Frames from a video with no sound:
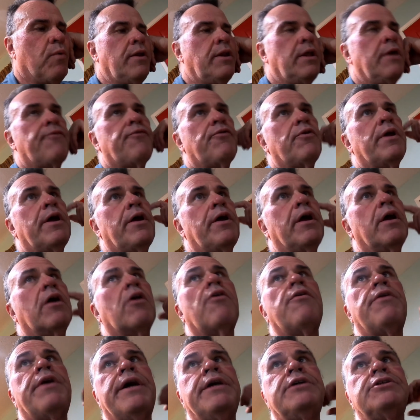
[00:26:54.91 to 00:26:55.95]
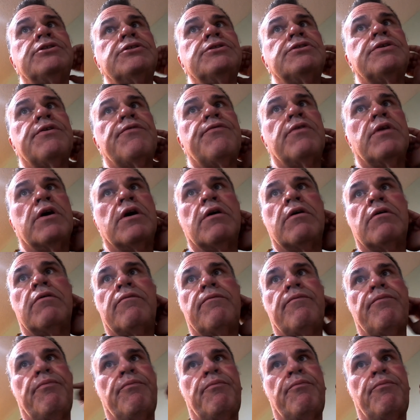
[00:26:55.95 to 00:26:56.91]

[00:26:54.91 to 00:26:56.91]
different incarnations of the